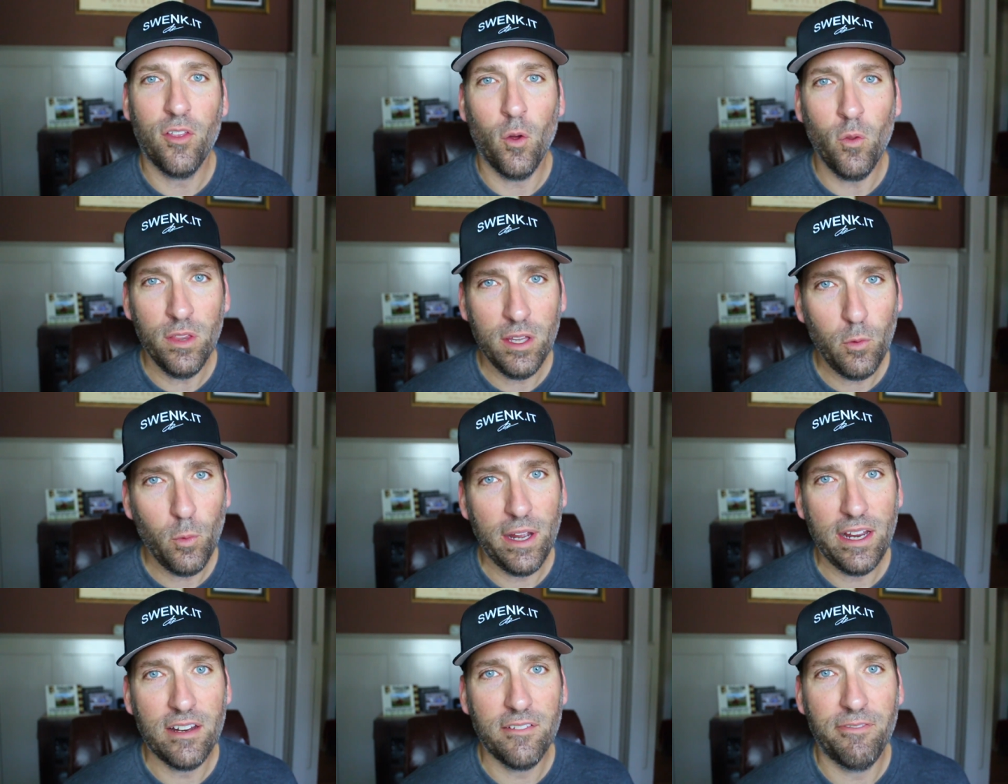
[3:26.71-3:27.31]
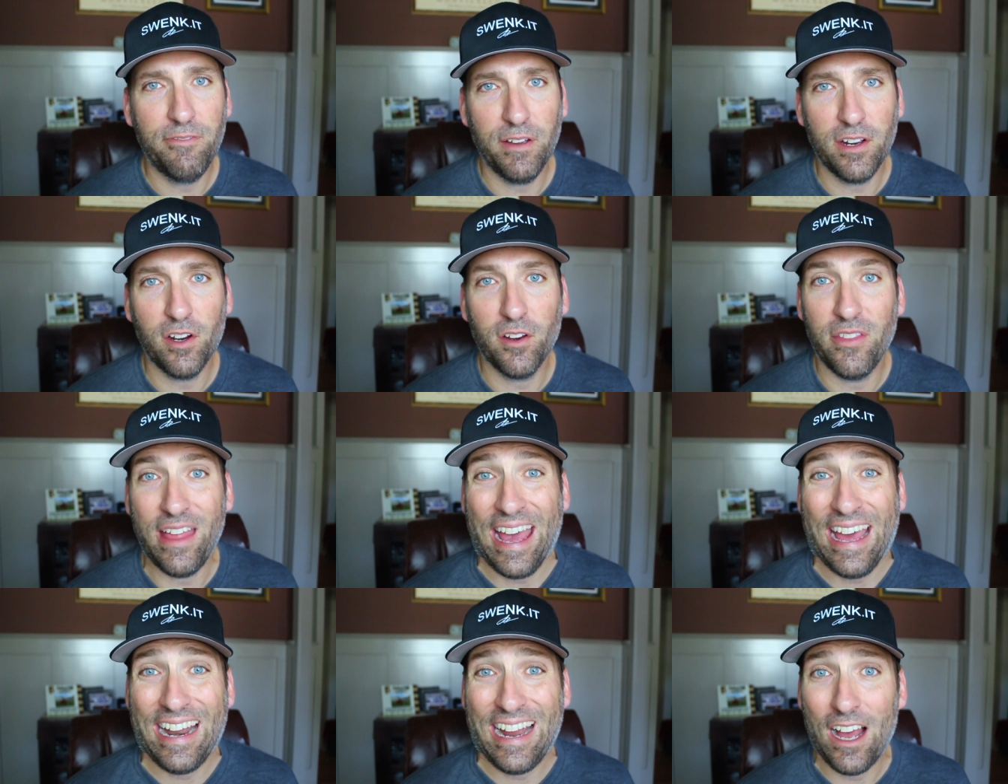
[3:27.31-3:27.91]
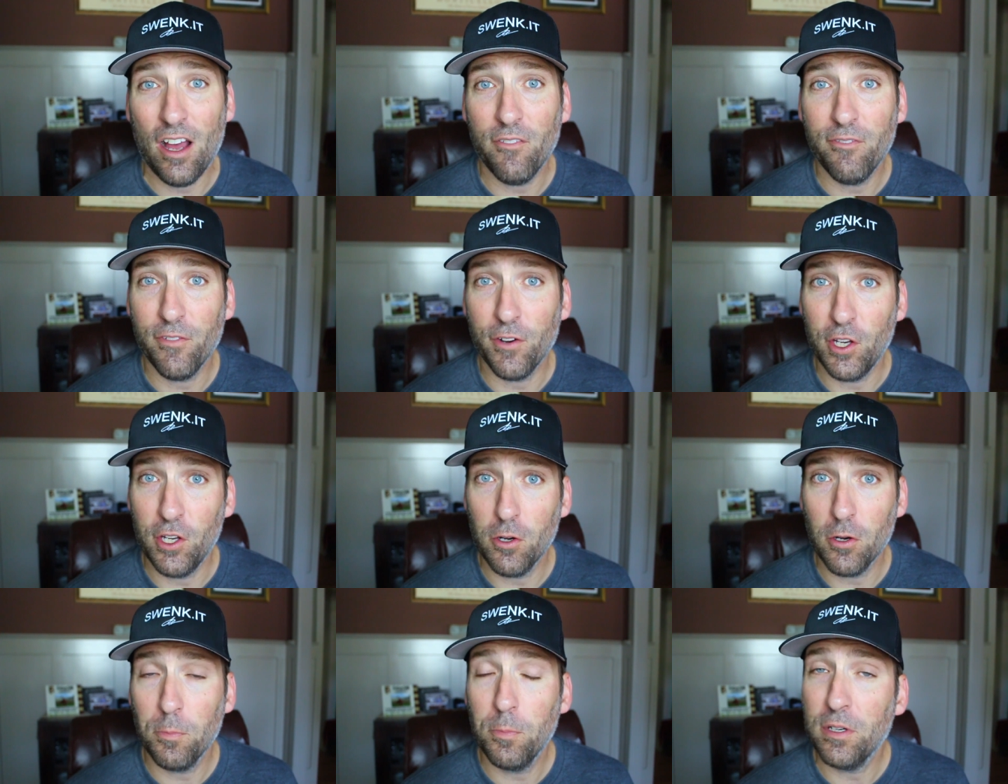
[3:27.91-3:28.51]
the only way to figure that out for
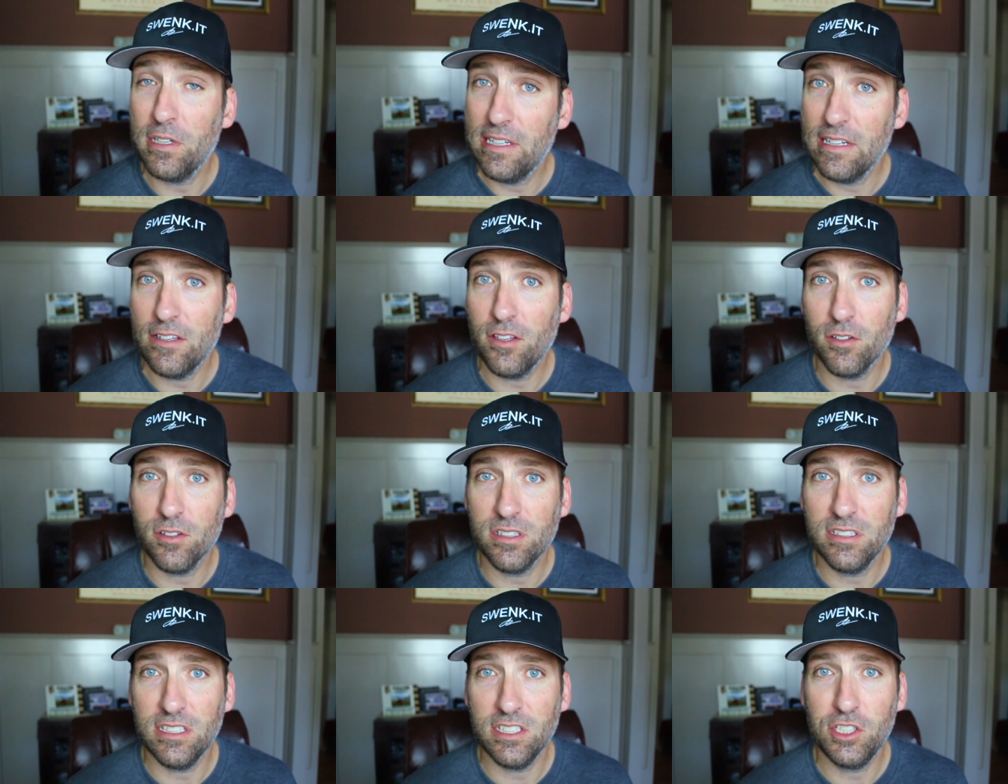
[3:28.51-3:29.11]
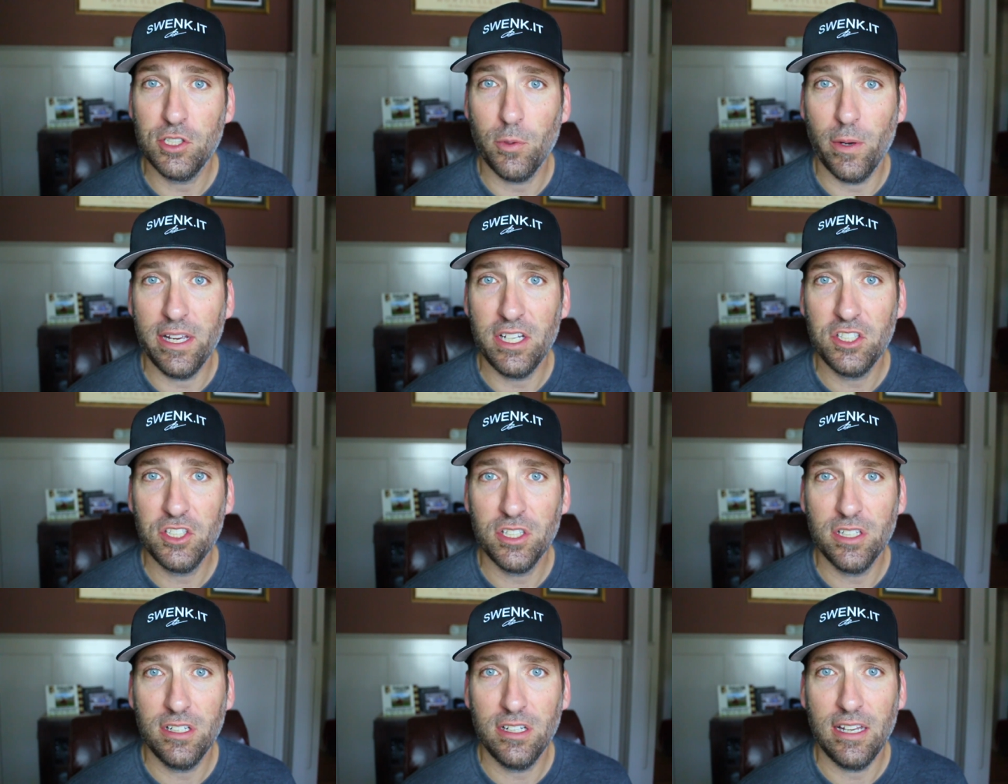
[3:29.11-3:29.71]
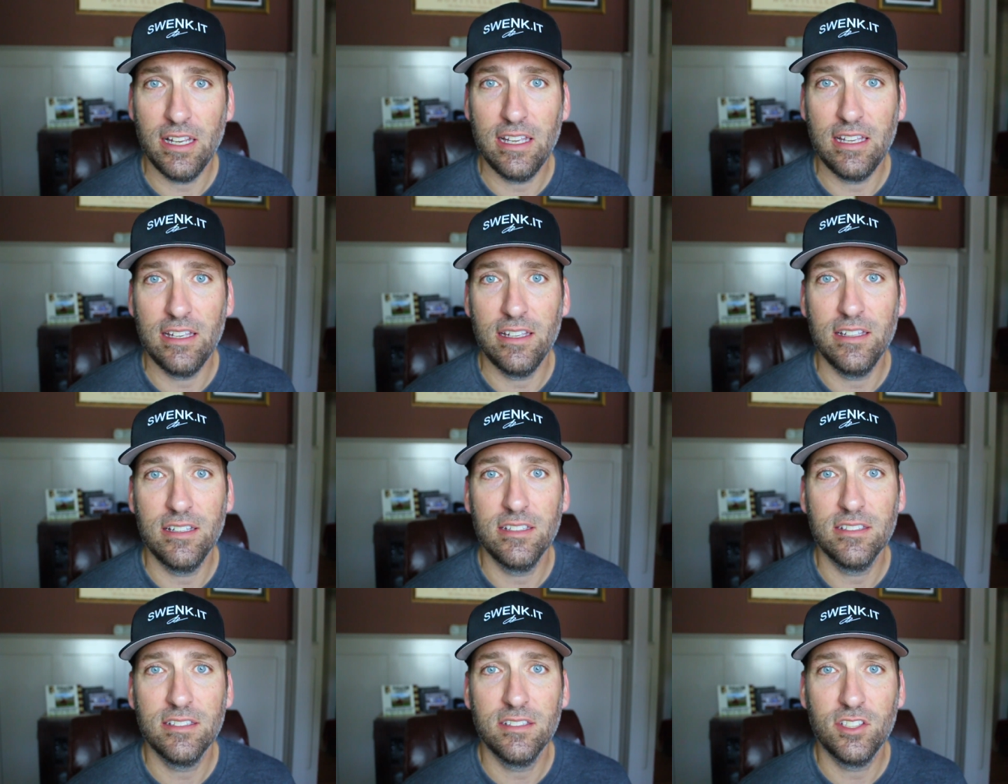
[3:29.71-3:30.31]
your particular situation
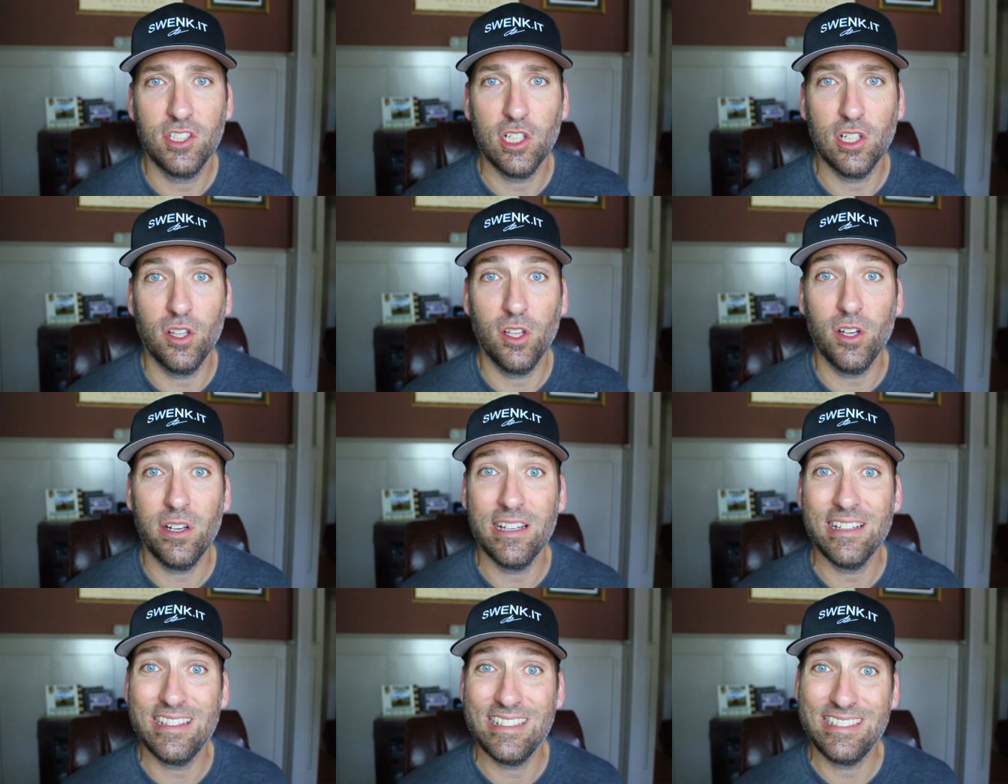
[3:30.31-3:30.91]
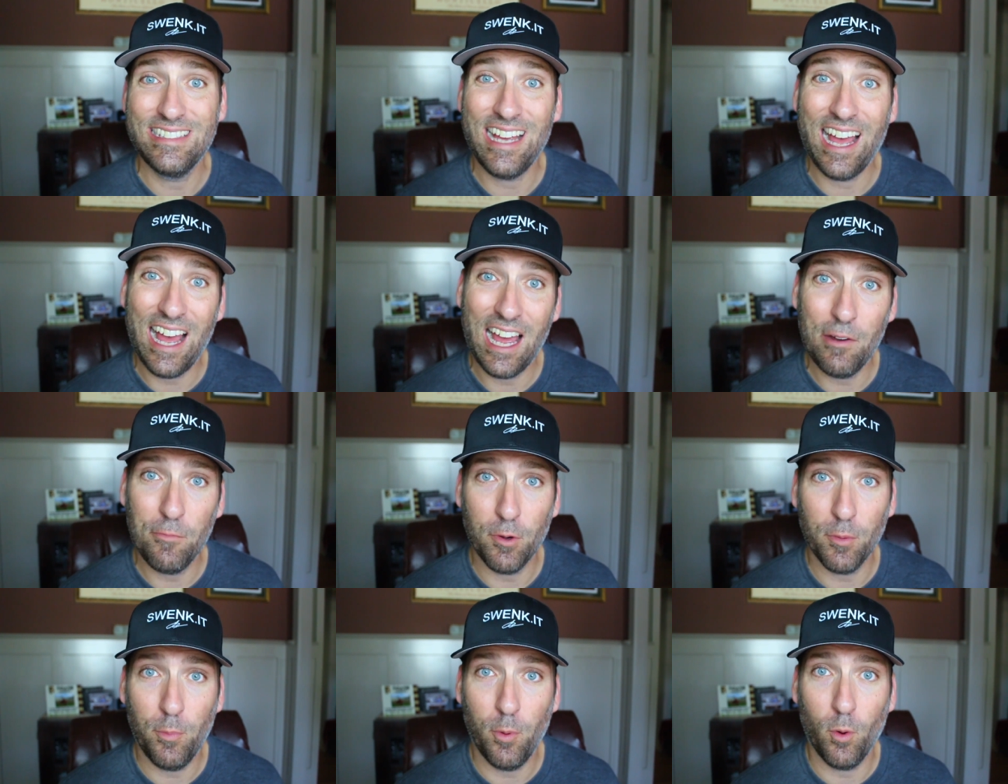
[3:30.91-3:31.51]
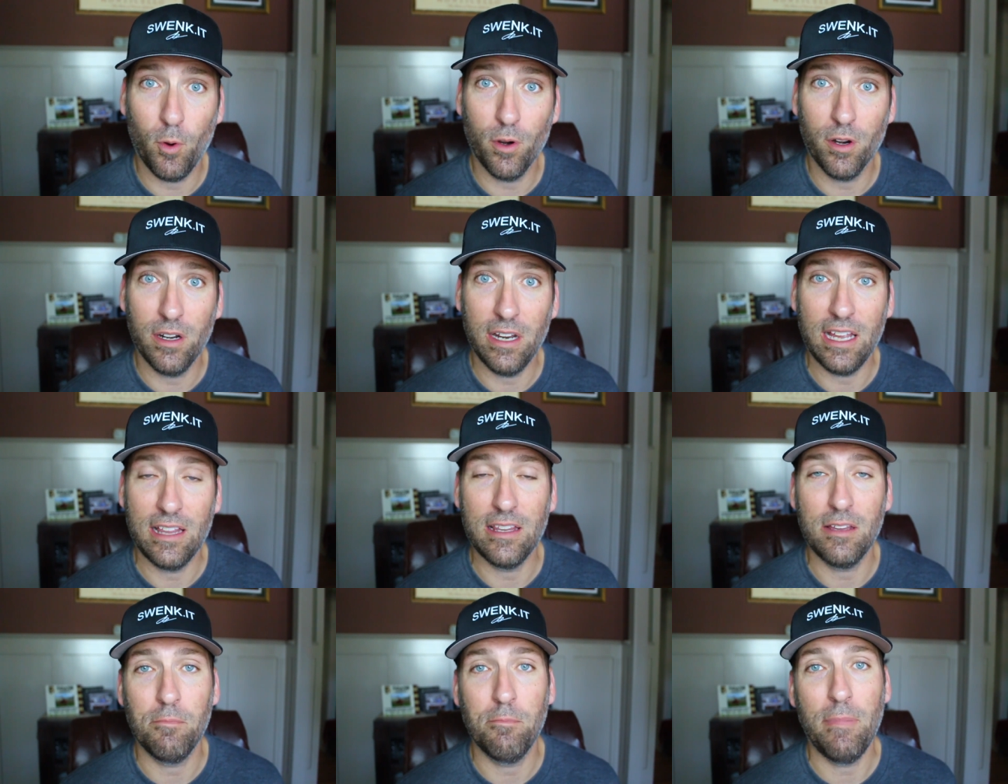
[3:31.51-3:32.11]
is to look at the time report
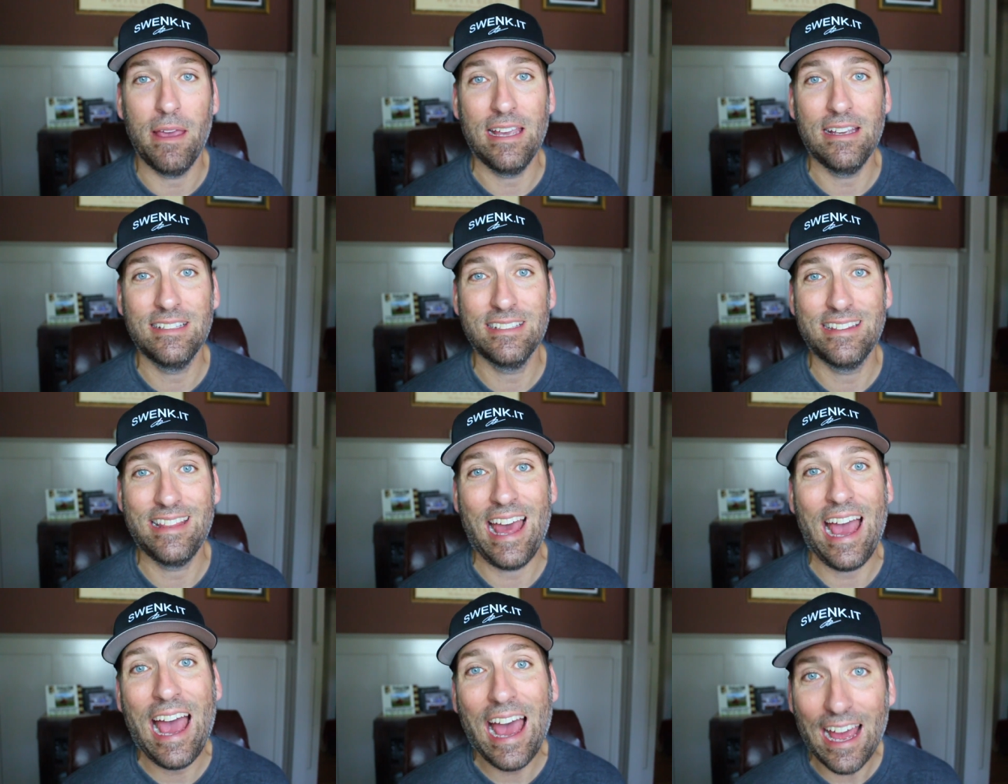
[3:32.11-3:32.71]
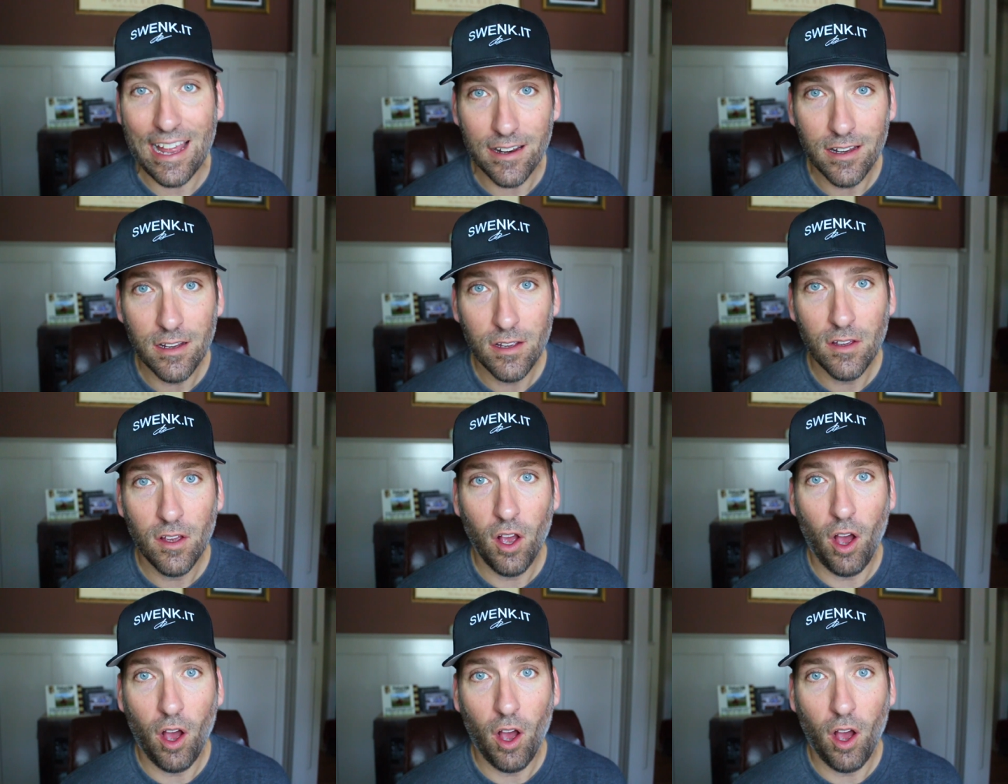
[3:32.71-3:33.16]
and then base that